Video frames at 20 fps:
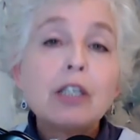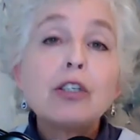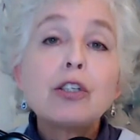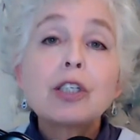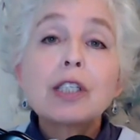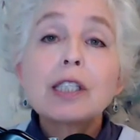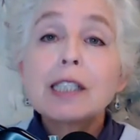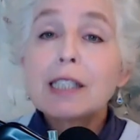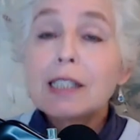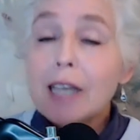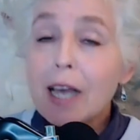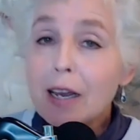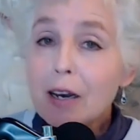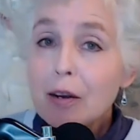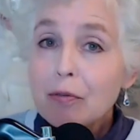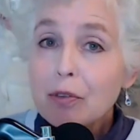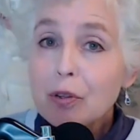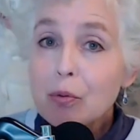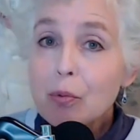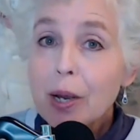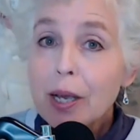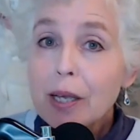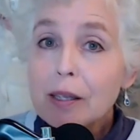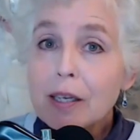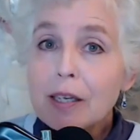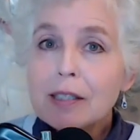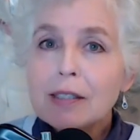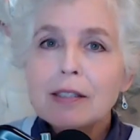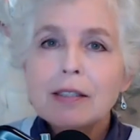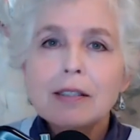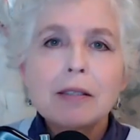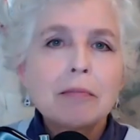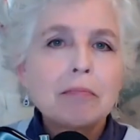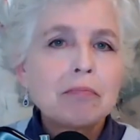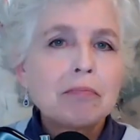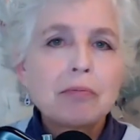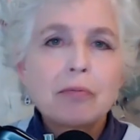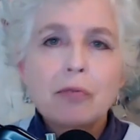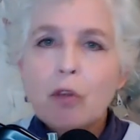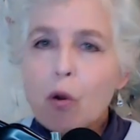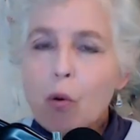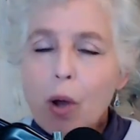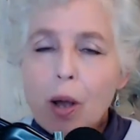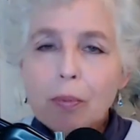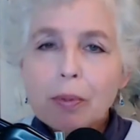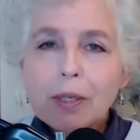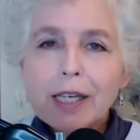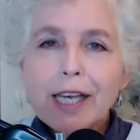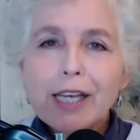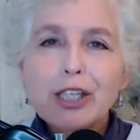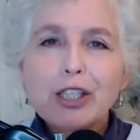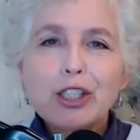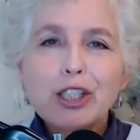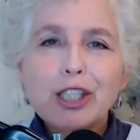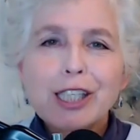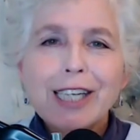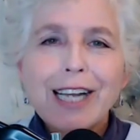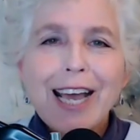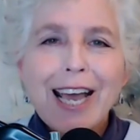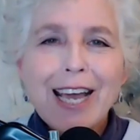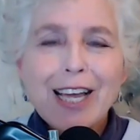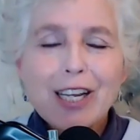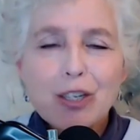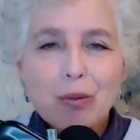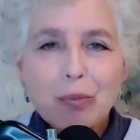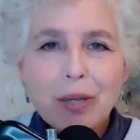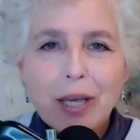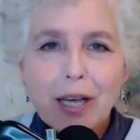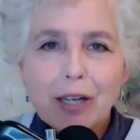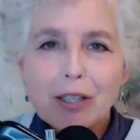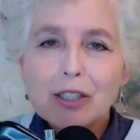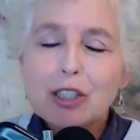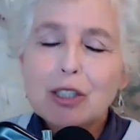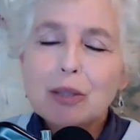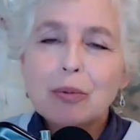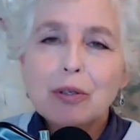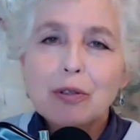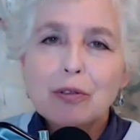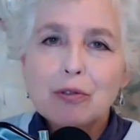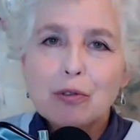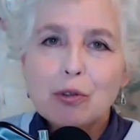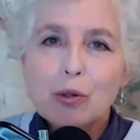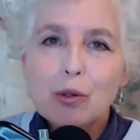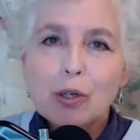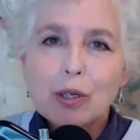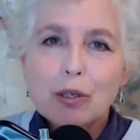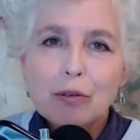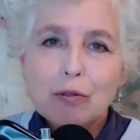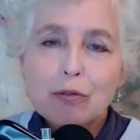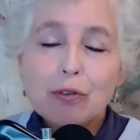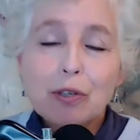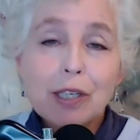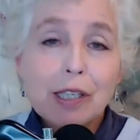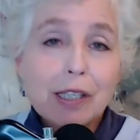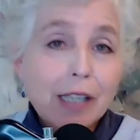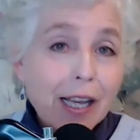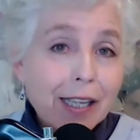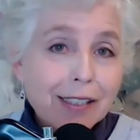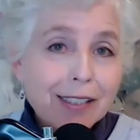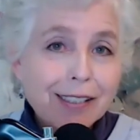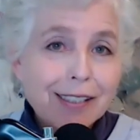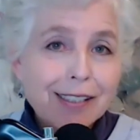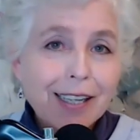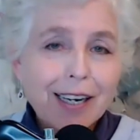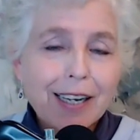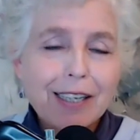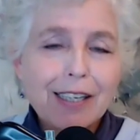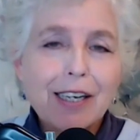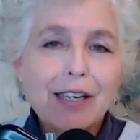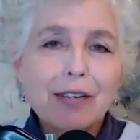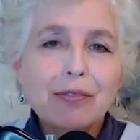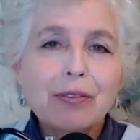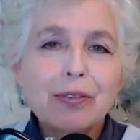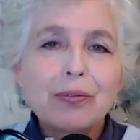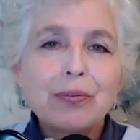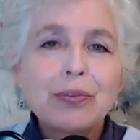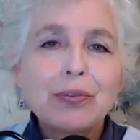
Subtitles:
You can sign up for the wait list, no obligation, and you'll be eligible for free classes that I give.